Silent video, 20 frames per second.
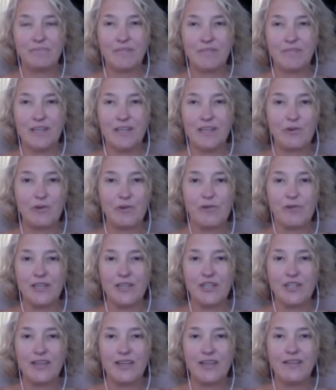it's
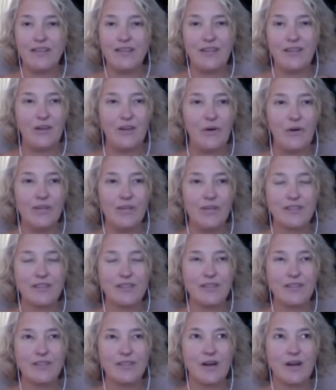refreshing,
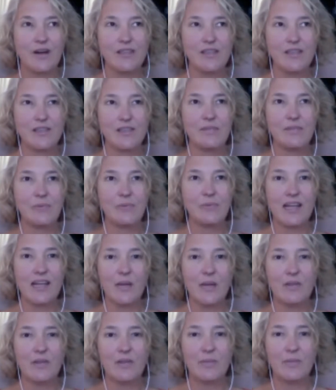it's awesome to wake
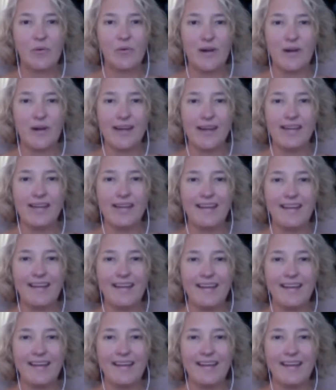up in the morning